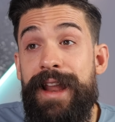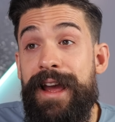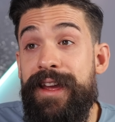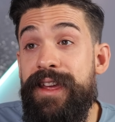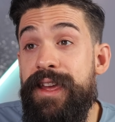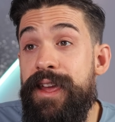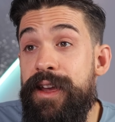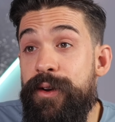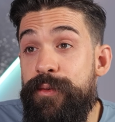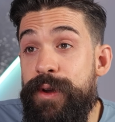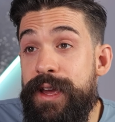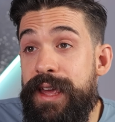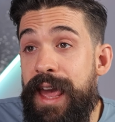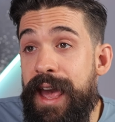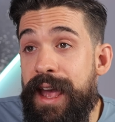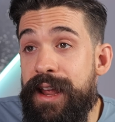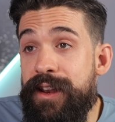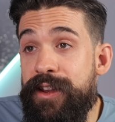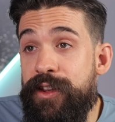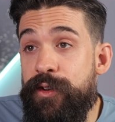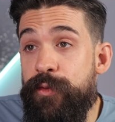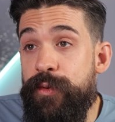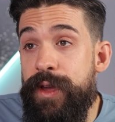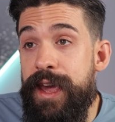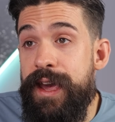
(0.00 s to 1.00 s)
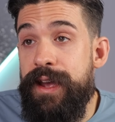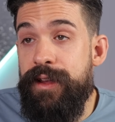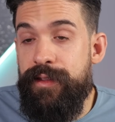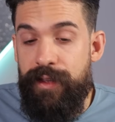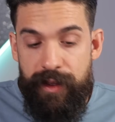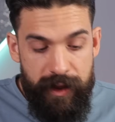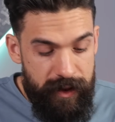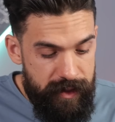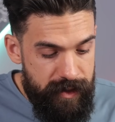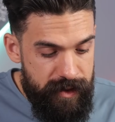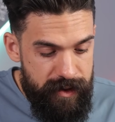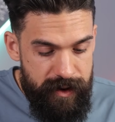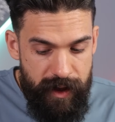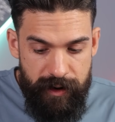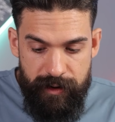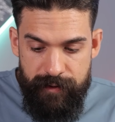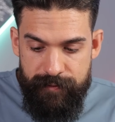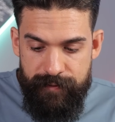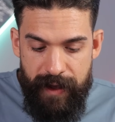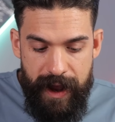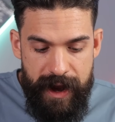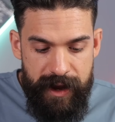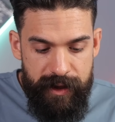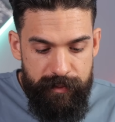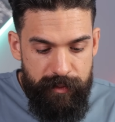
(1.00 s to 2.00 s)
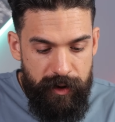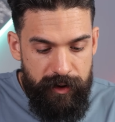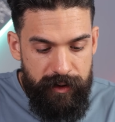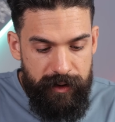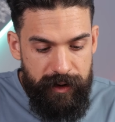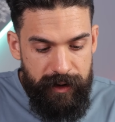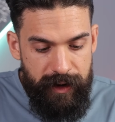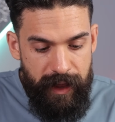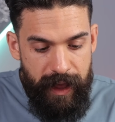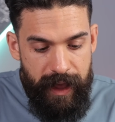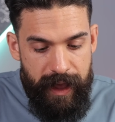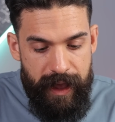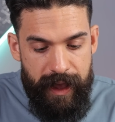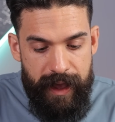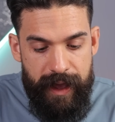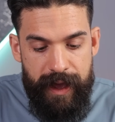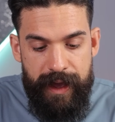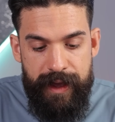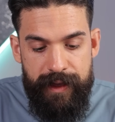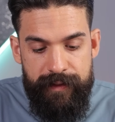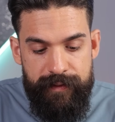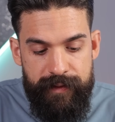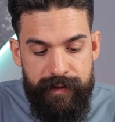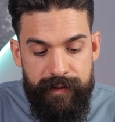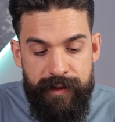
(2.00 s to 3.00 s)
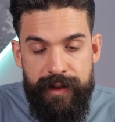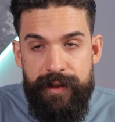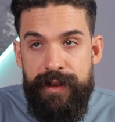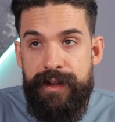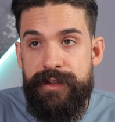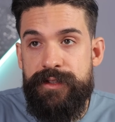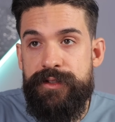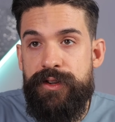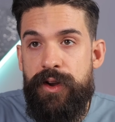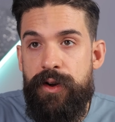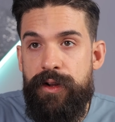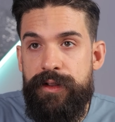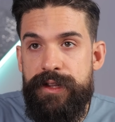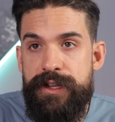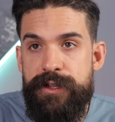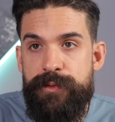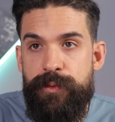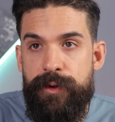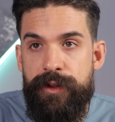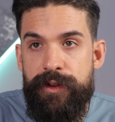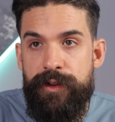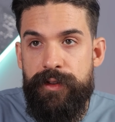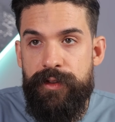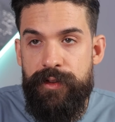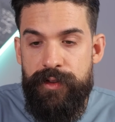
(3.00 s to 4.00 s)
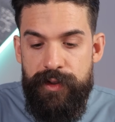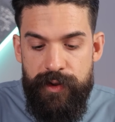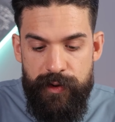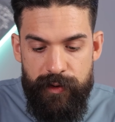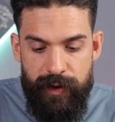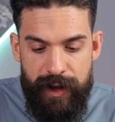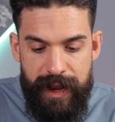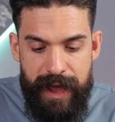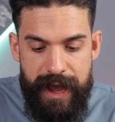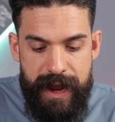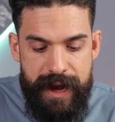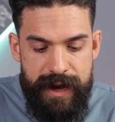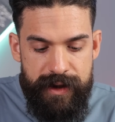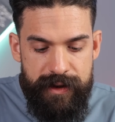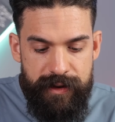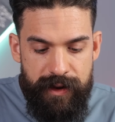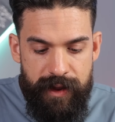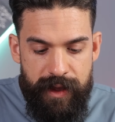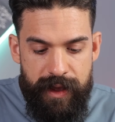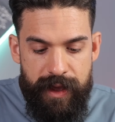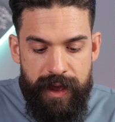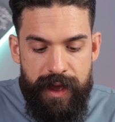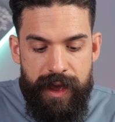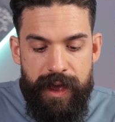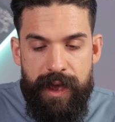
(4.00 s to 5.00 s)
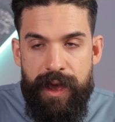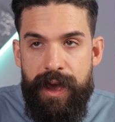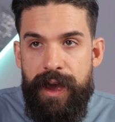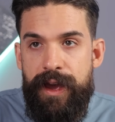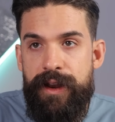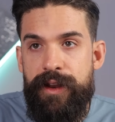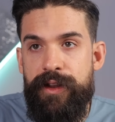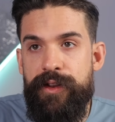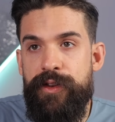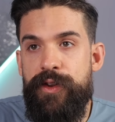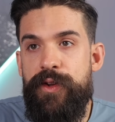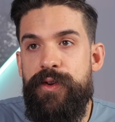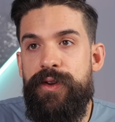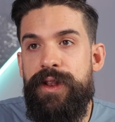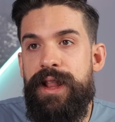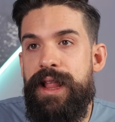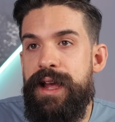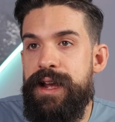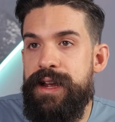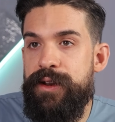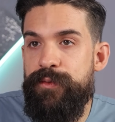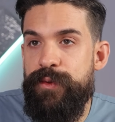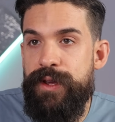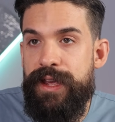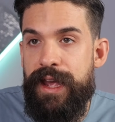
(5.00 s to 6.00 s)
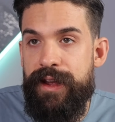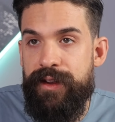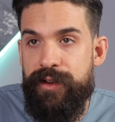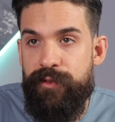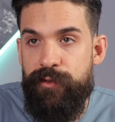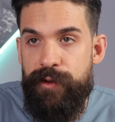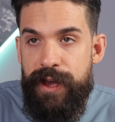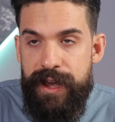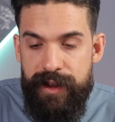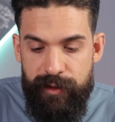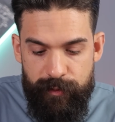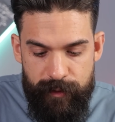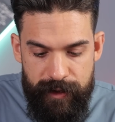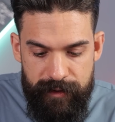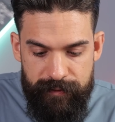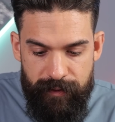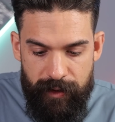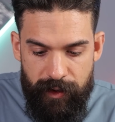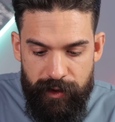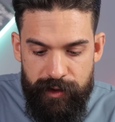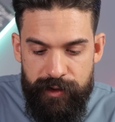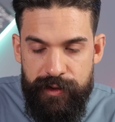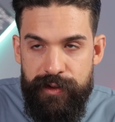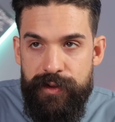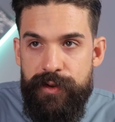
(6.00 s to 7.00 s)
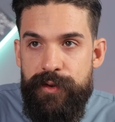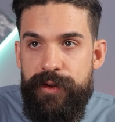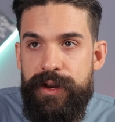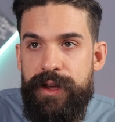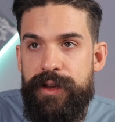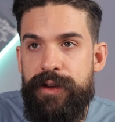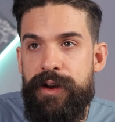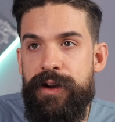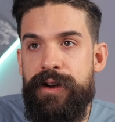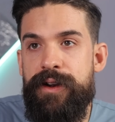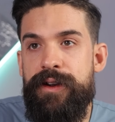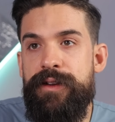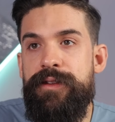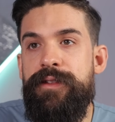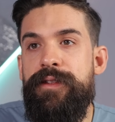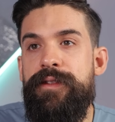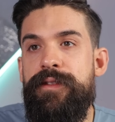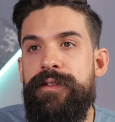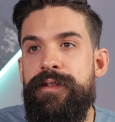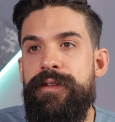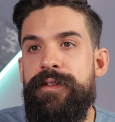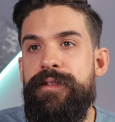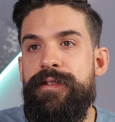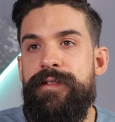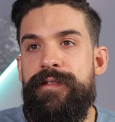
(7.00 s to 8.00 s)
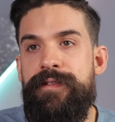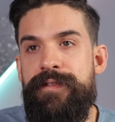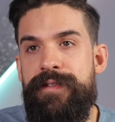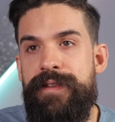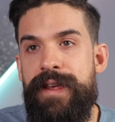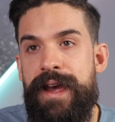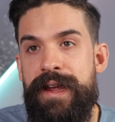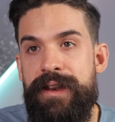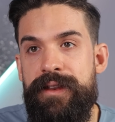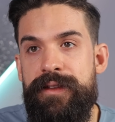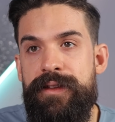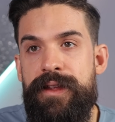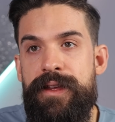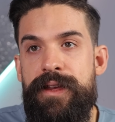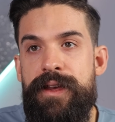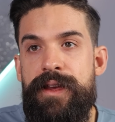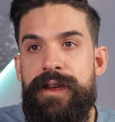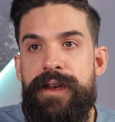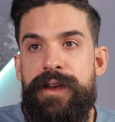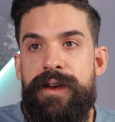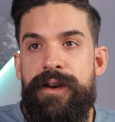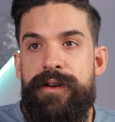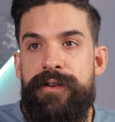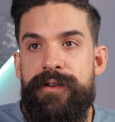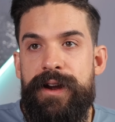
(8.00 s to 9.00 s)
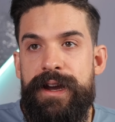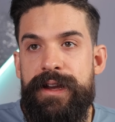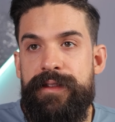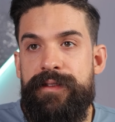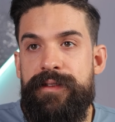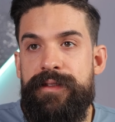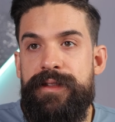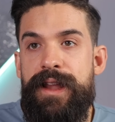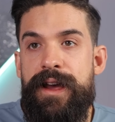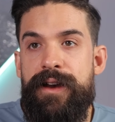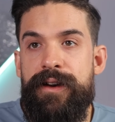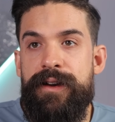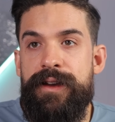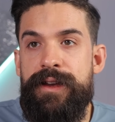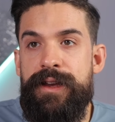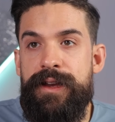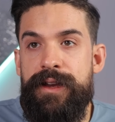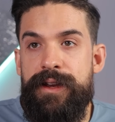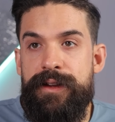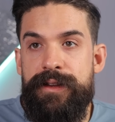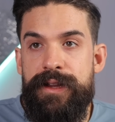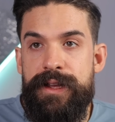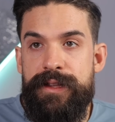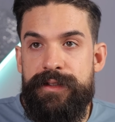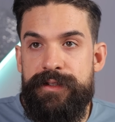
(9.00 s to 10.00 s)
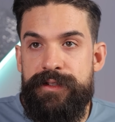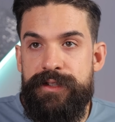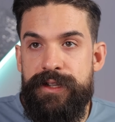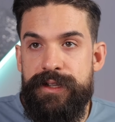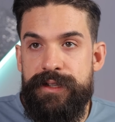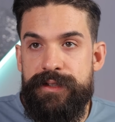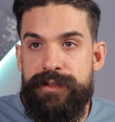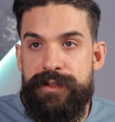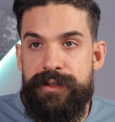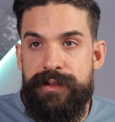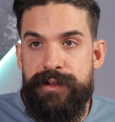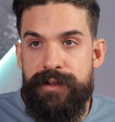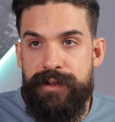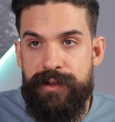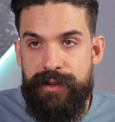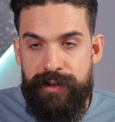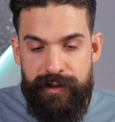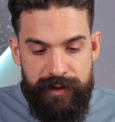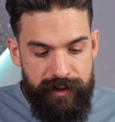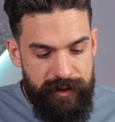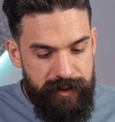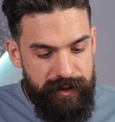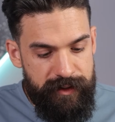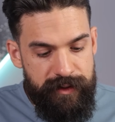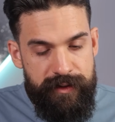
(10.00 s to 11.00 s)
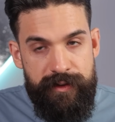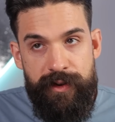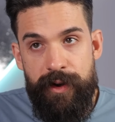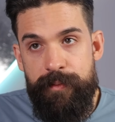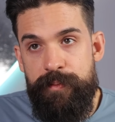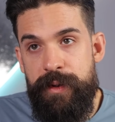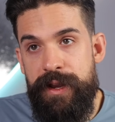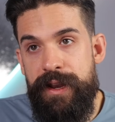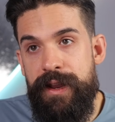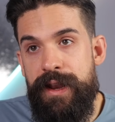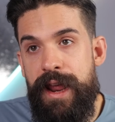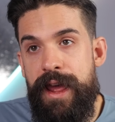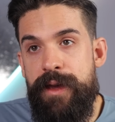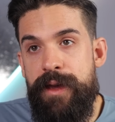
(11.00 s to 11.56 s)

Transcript: Now here we can create another variable and let's call this one new line and a new line we can create with UNICHAR done. All right, now let's just copy the